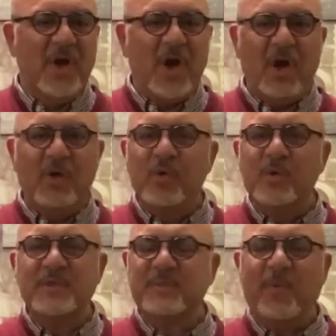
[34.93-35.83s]
Who
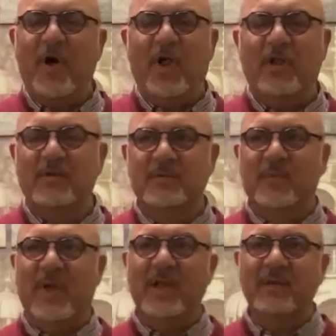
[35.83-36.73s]
is Paul?
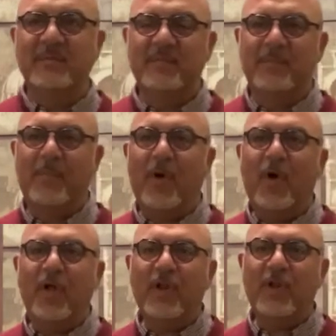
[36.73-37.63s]
Well,
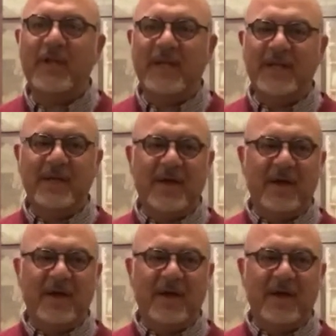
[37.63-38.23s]
Paul in